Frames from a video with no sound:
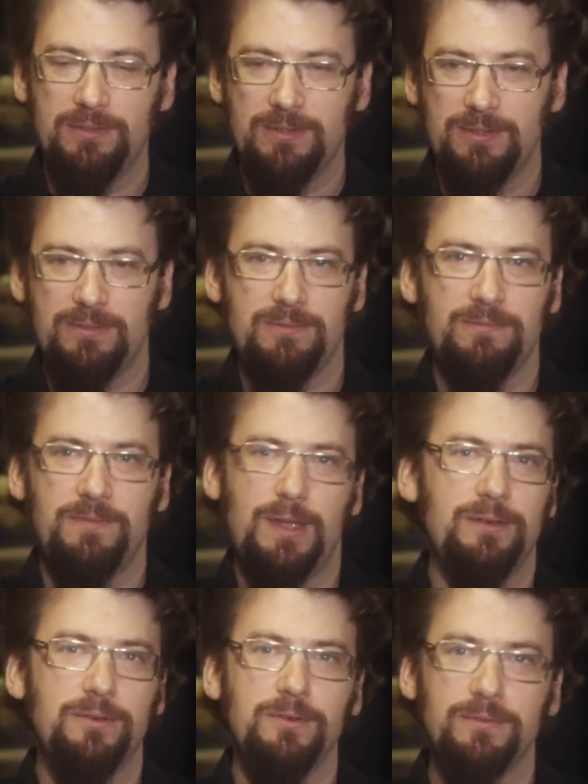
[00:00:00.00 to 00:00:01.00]
to
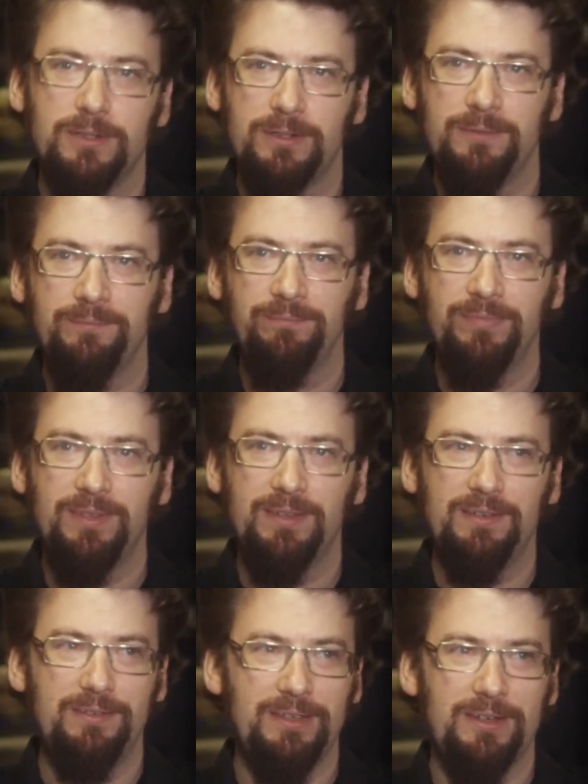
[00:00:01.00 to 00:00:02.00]
Vancouver,
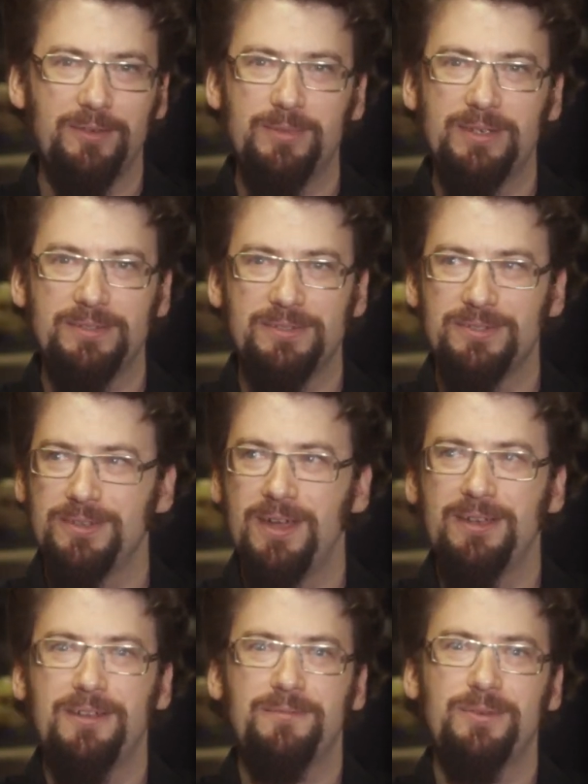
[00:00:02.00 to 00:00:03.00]
you know, because there's not
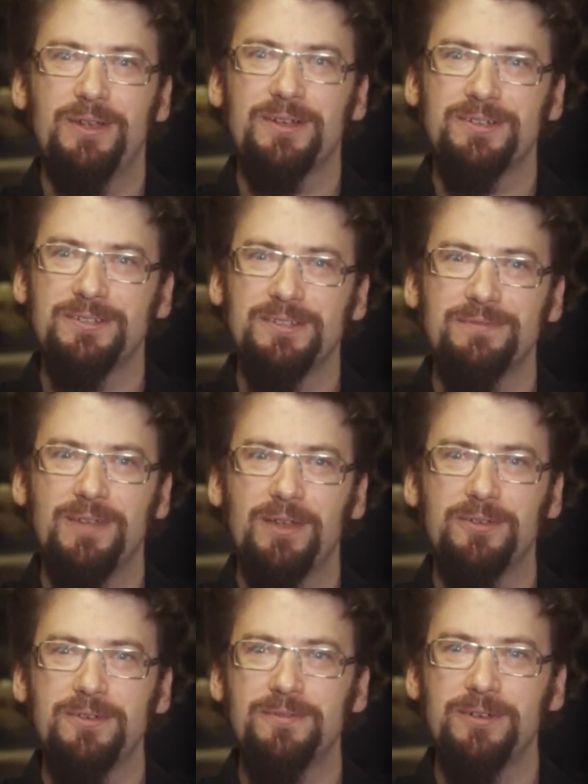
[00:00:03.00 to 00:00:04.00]
enough productions in
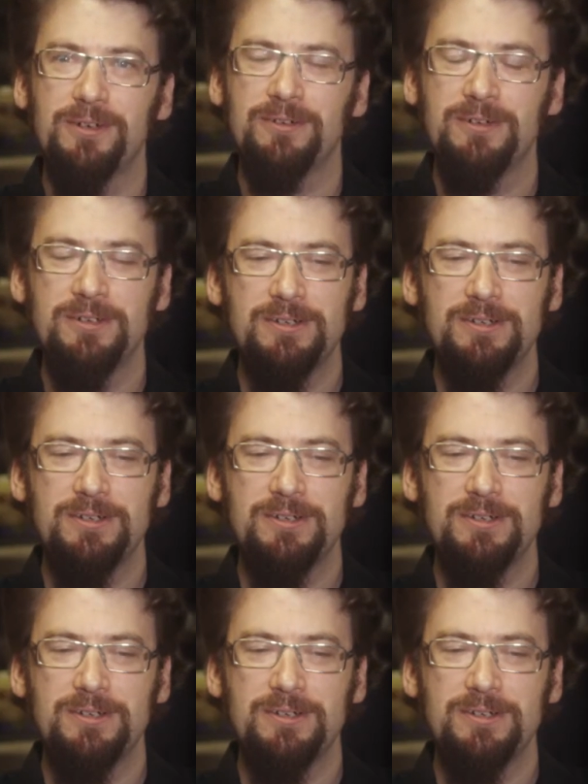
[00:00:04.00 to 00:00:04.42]
Vancouver